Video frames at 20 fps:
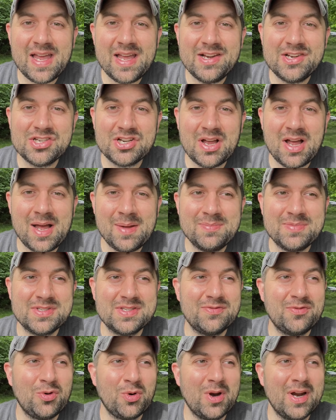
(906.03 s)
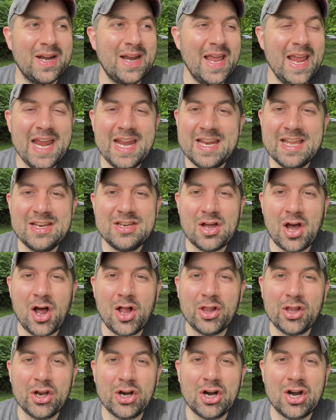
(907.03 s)
eight shops for an
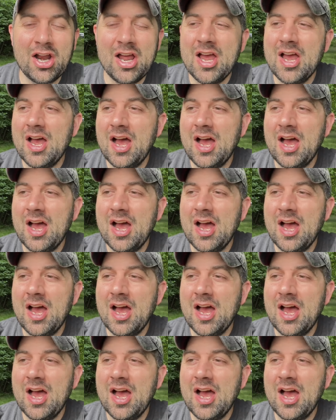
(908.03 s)
$80